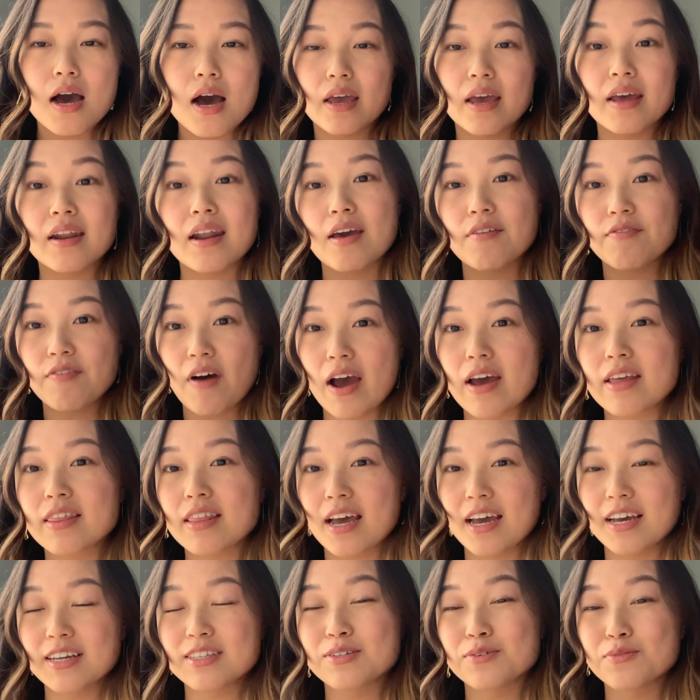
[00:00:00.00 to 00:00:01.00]
And I find
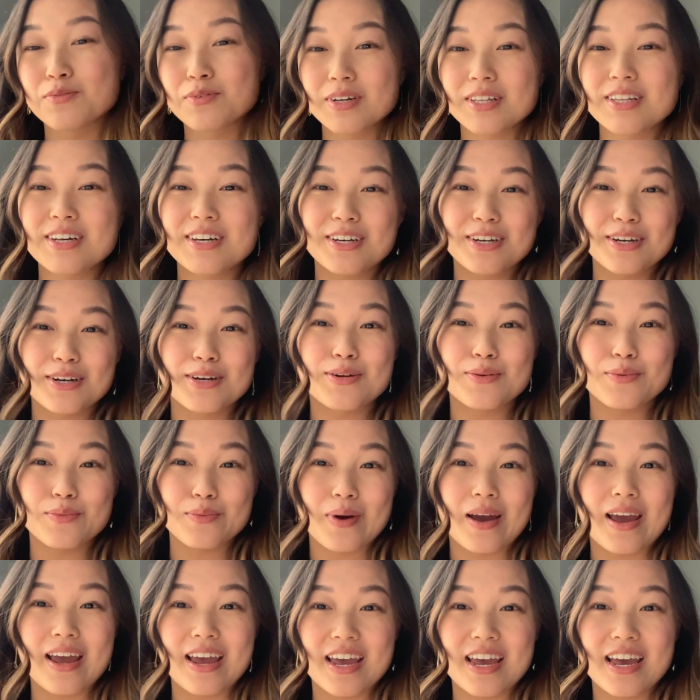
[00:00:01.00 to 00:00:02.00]
that it's a really good
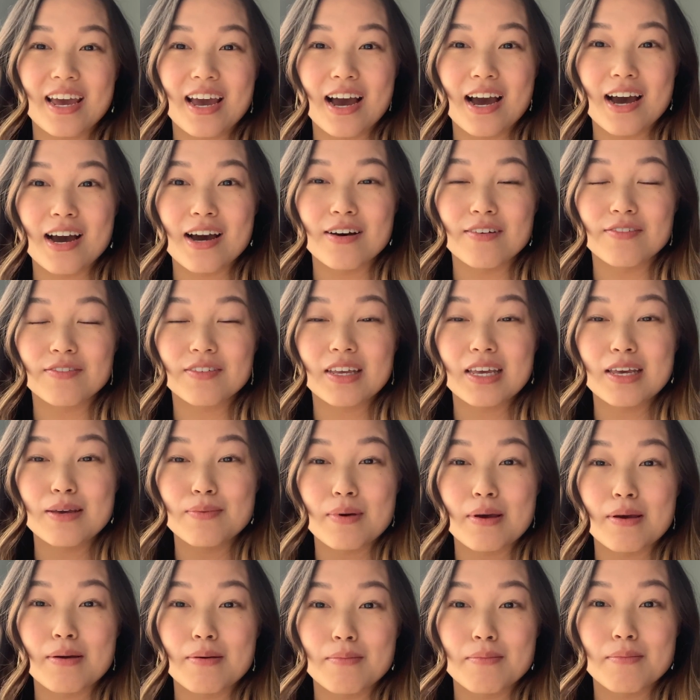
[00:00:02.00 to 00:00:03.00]
way of
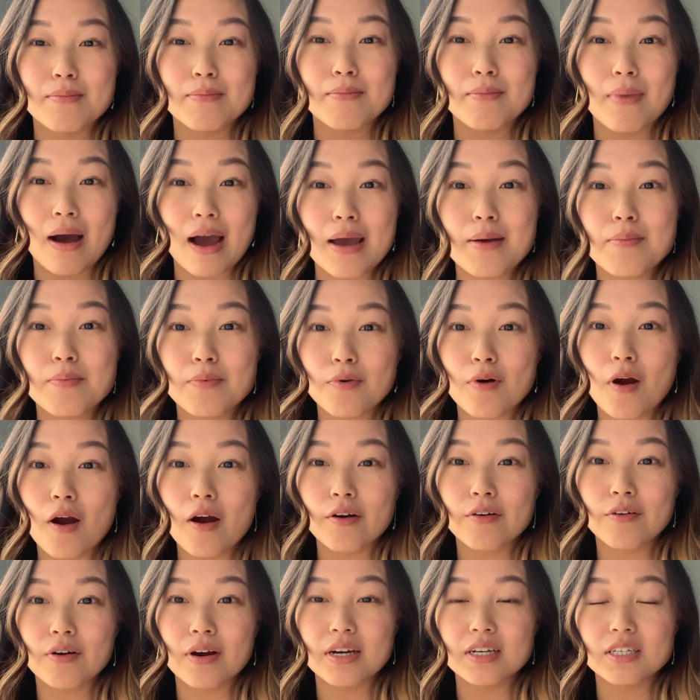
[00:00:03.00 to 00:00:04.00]
keeping my
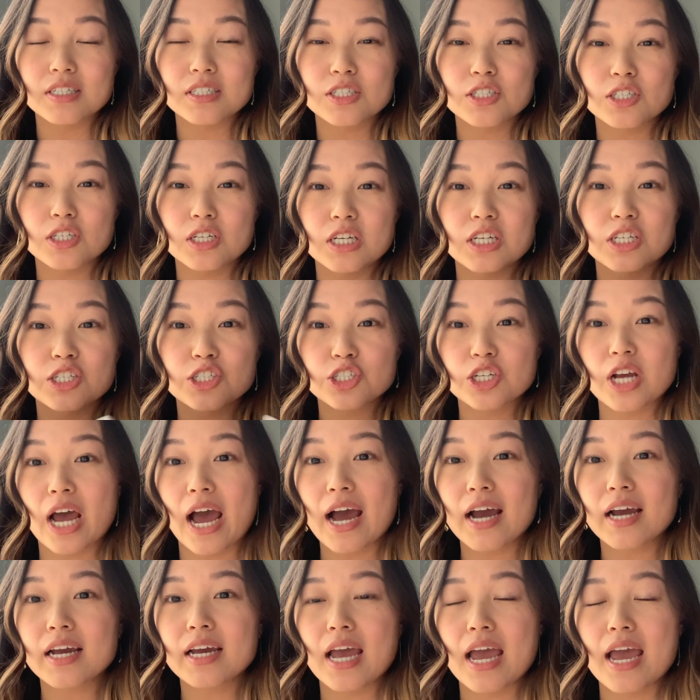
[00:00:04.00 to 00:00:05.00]
progress in
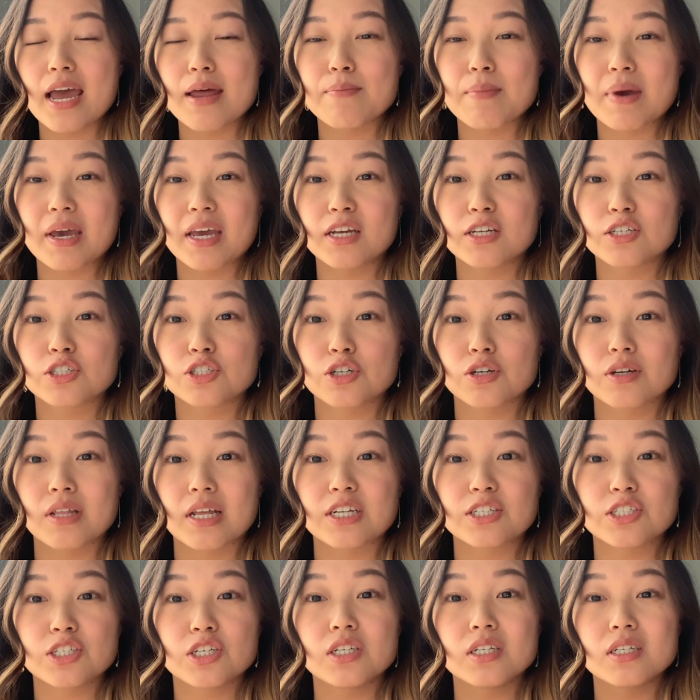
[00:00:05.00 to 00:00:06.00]
check and making sure
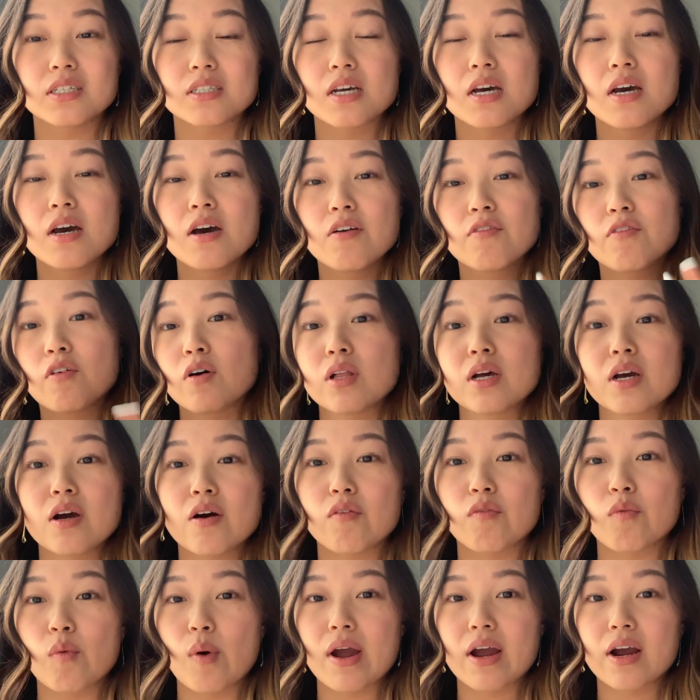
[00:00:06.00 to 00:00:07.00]
that she's fully
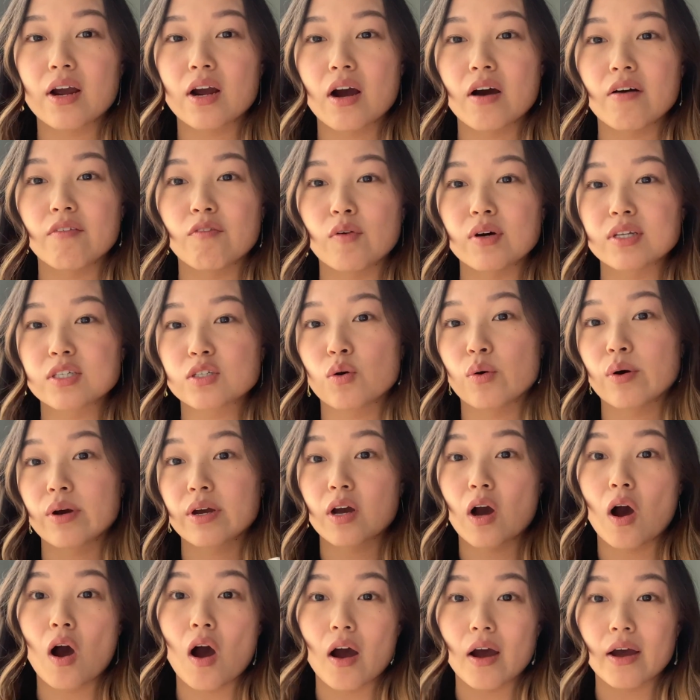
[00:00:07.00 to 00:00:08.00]
aware of what's
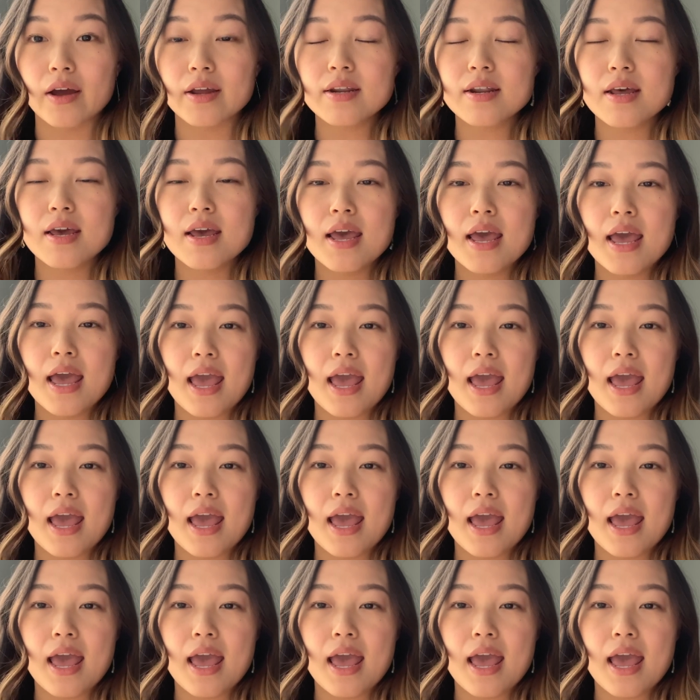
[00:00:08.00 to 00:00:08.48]
going on.